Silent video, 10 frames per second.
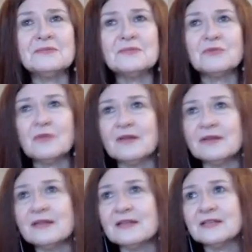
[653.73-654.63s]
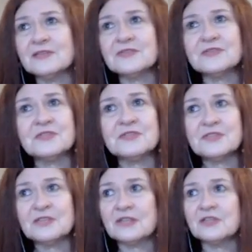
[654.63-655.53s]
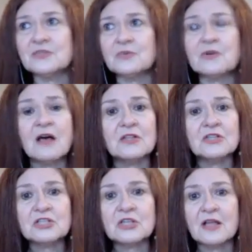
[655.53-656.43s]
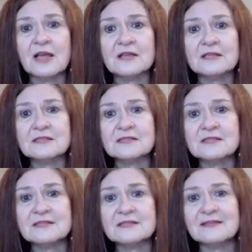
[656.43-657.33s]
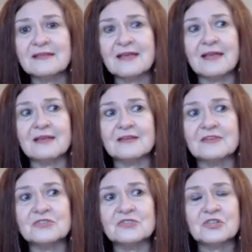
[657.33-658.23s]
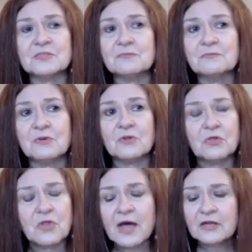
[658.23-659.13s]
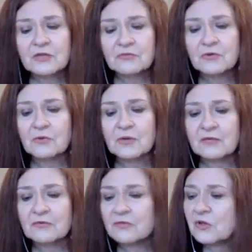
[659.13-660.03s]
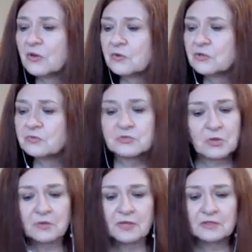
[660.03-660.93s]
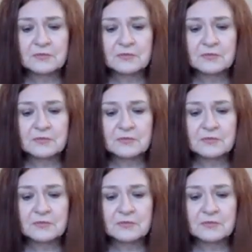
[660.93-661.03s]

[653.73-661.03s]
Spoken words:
Grit is sticking to a college class and just plodding through, even though you don't like the